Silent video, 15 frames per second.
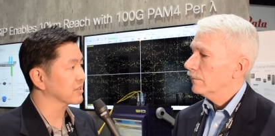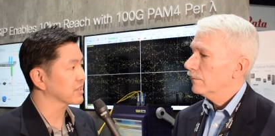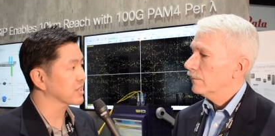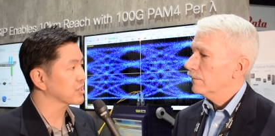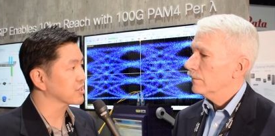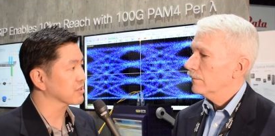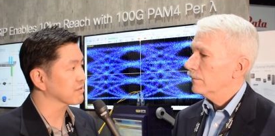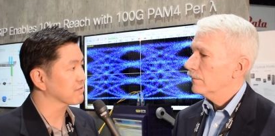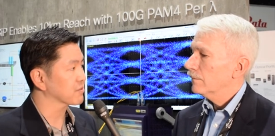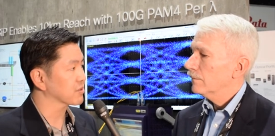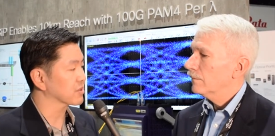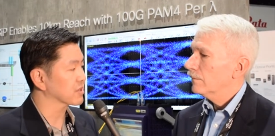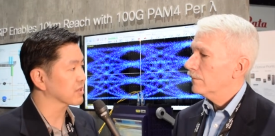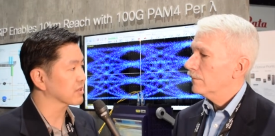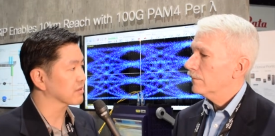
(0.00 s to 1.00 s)
Speaker 1: foundation
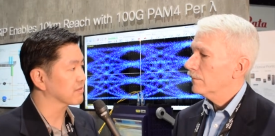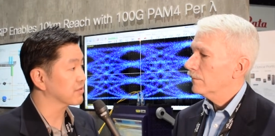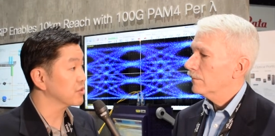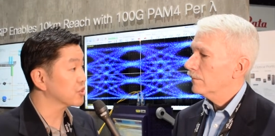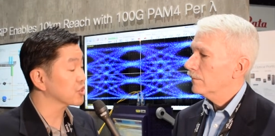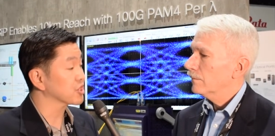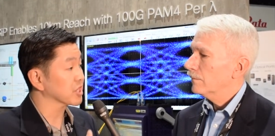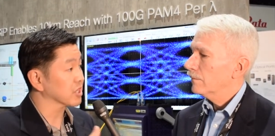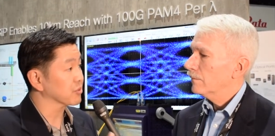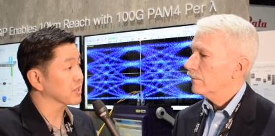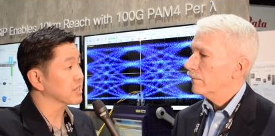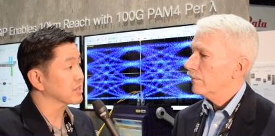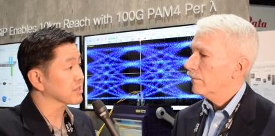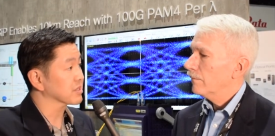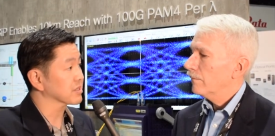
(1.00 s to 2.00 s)
for future
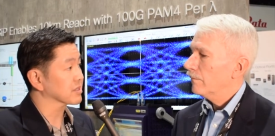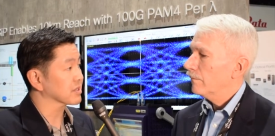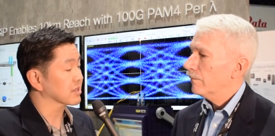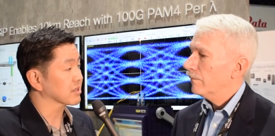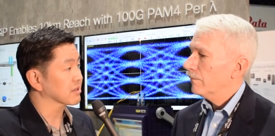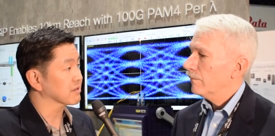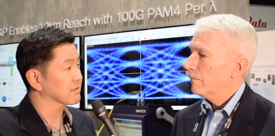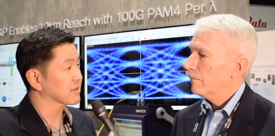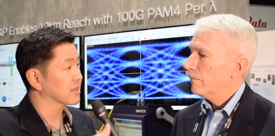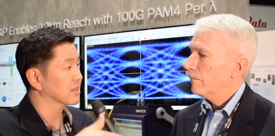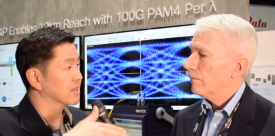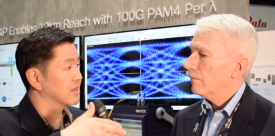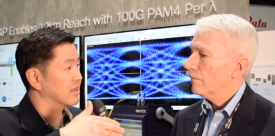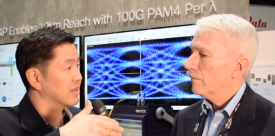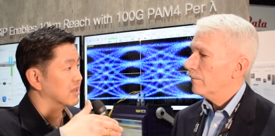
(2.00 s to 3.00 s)
generations of,
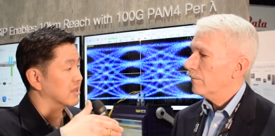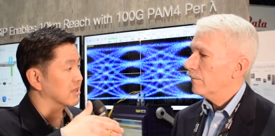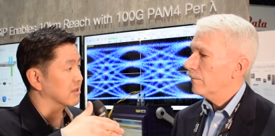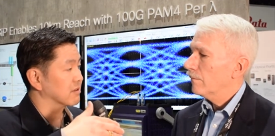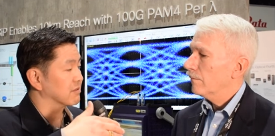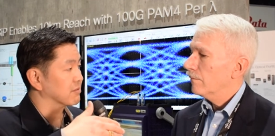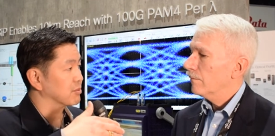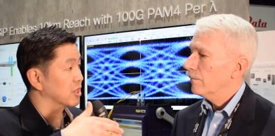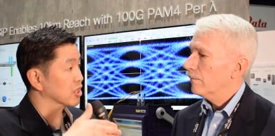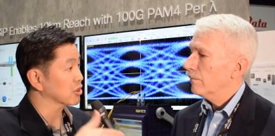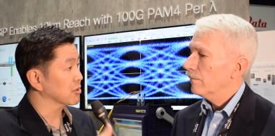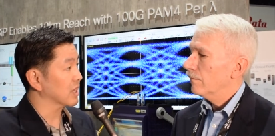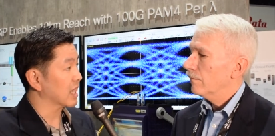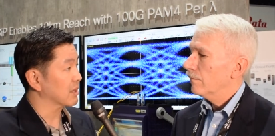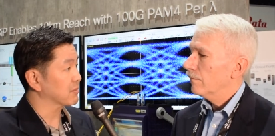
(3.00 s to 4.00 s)
of
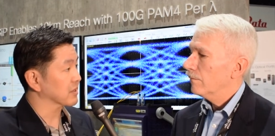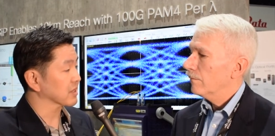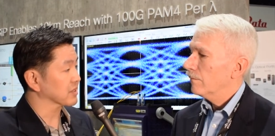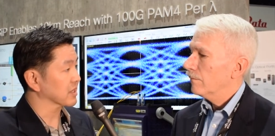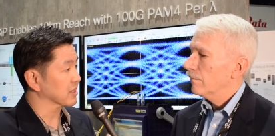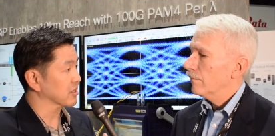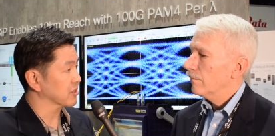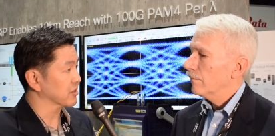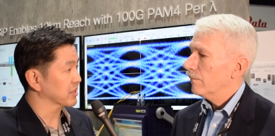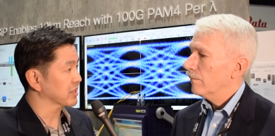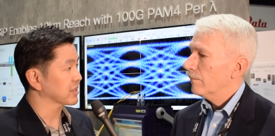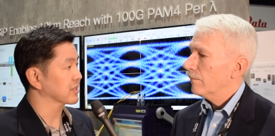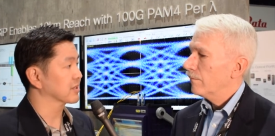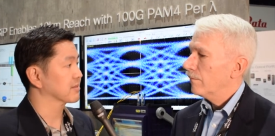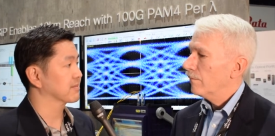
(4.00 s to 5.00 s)
pluggable optics at one hundred
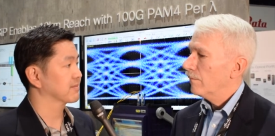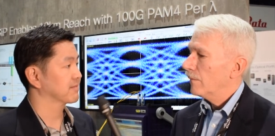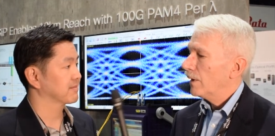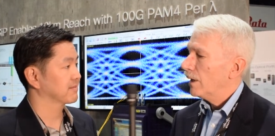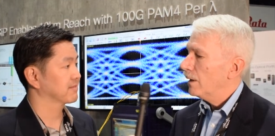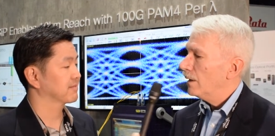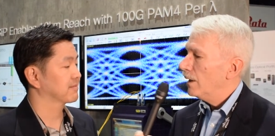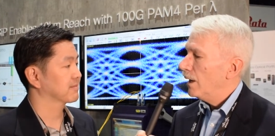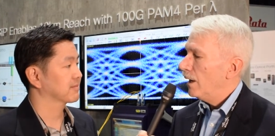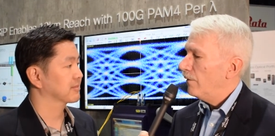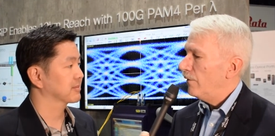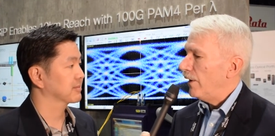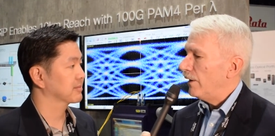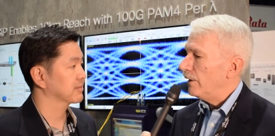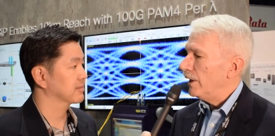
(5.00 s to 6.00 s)
gig.
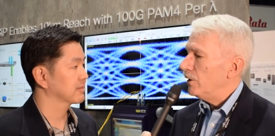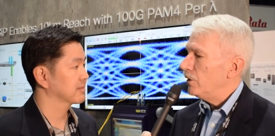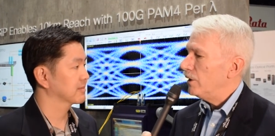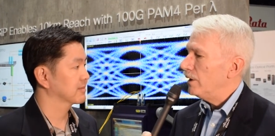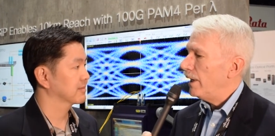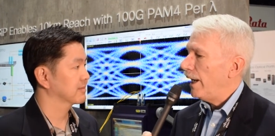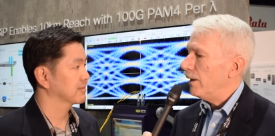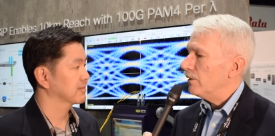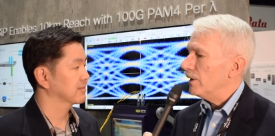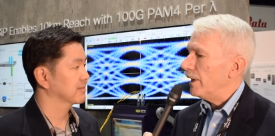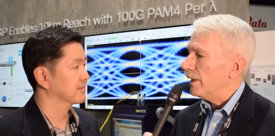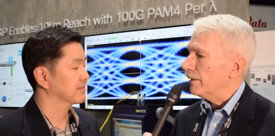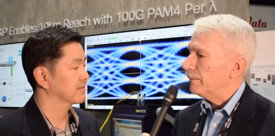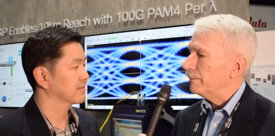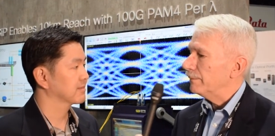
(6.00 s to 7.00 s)
Speaker 2: A foundation? How's
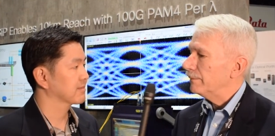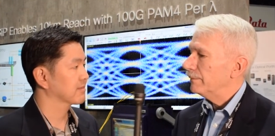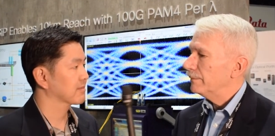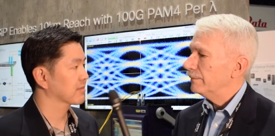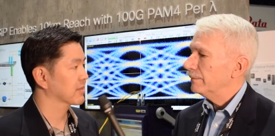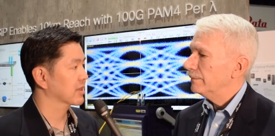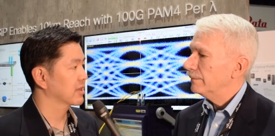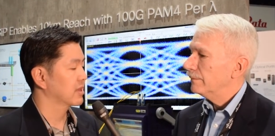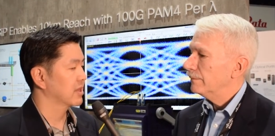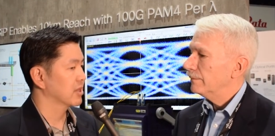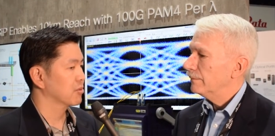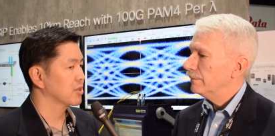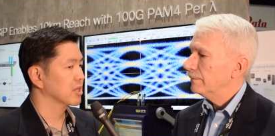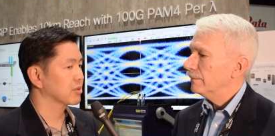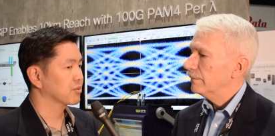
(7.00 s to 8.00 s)
that?
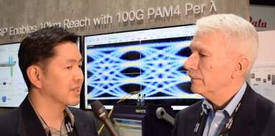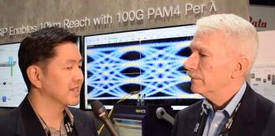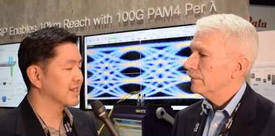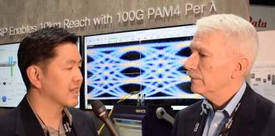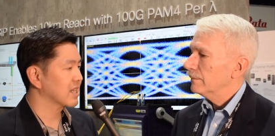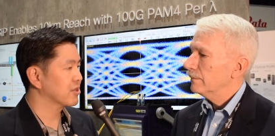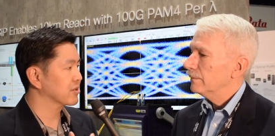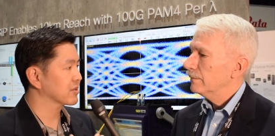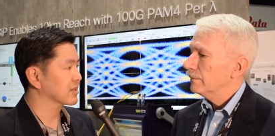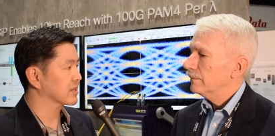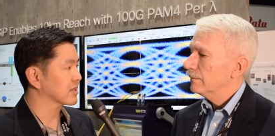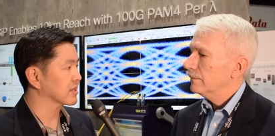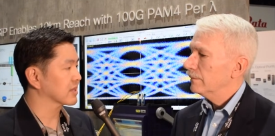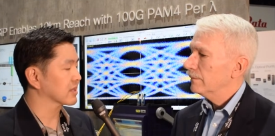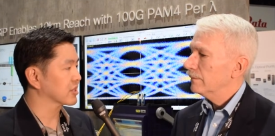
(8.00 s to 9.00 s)
Speaker 1: Well, right now
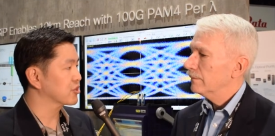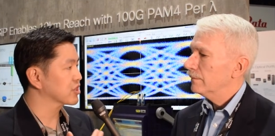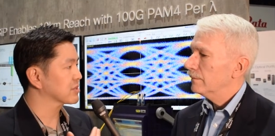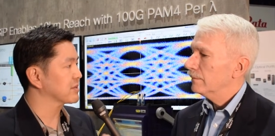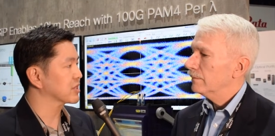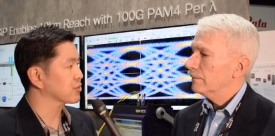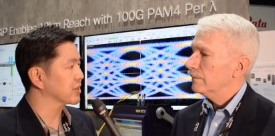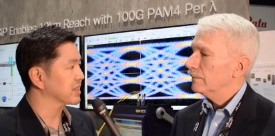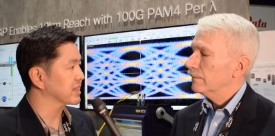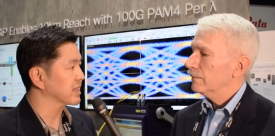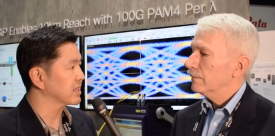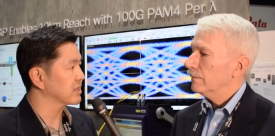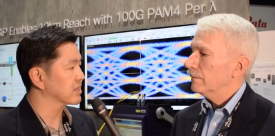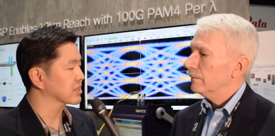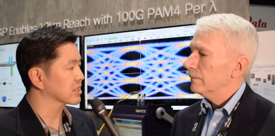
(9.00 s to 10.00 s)
the Q S F P
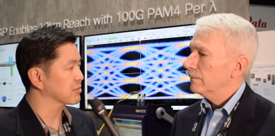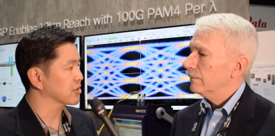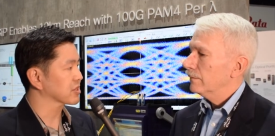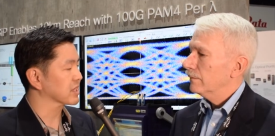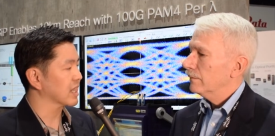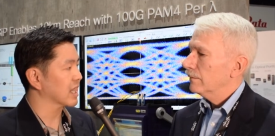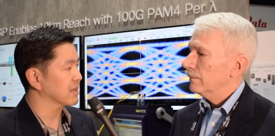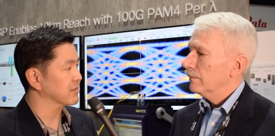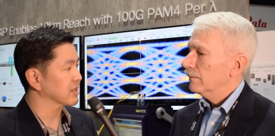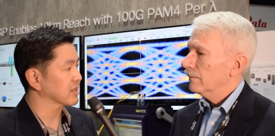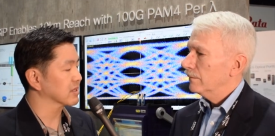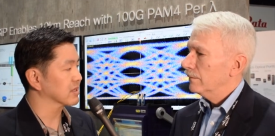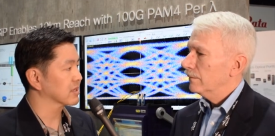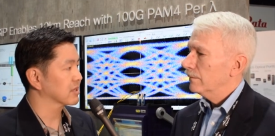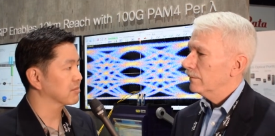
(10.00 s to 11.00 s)
twenty-eight is the most
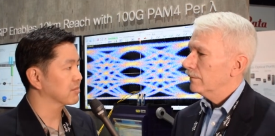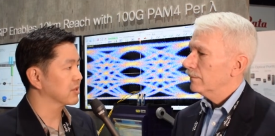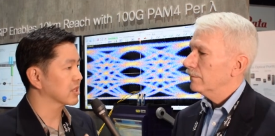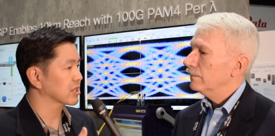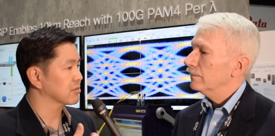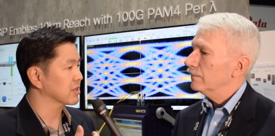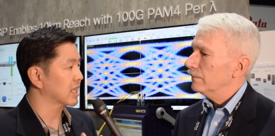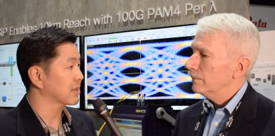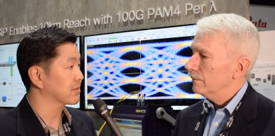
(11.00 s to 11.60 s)
common pluggable